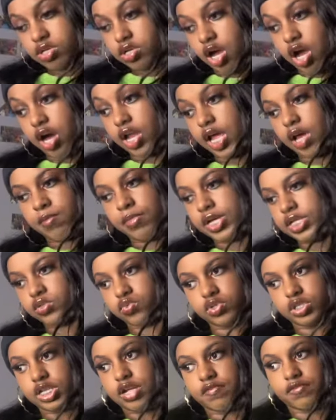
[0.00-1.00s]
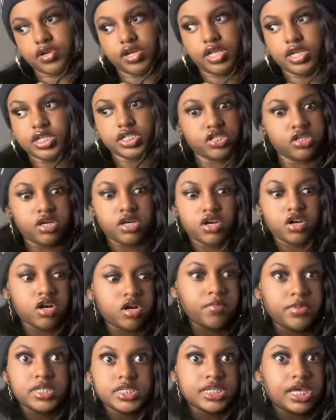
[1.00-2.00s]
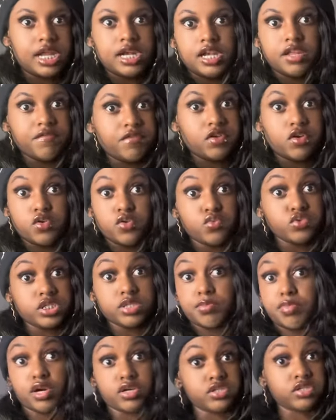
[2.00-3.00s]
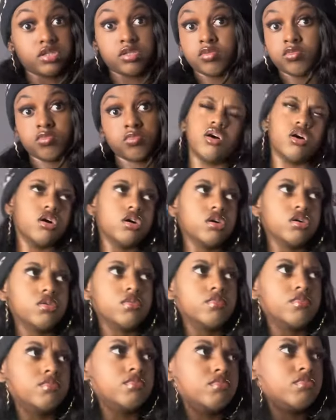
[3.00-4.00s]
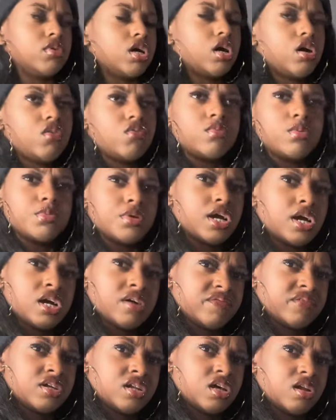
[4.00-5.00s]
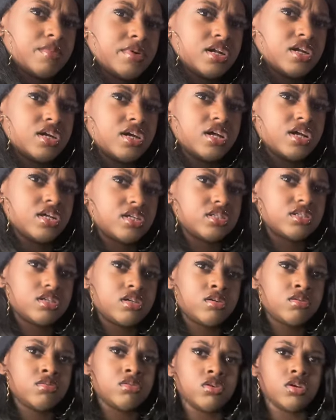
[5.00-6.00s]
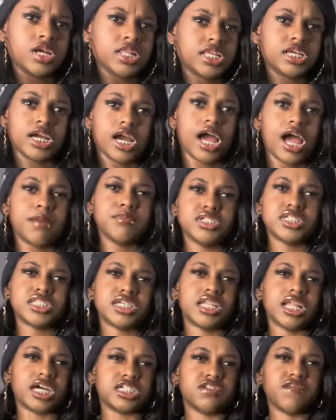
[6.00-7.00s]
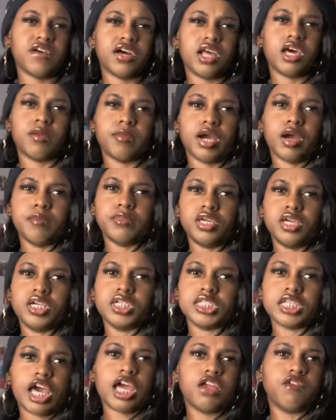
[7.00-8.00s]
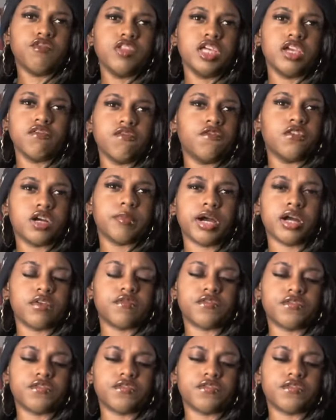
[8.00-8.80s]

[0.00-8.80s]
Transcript: all that mess was never needed to occur because I didn't even know you was a person. I don't remember how I found out about her ass. I don't know. I think I'm just telling how she found out about me because I ain't really give a fuck about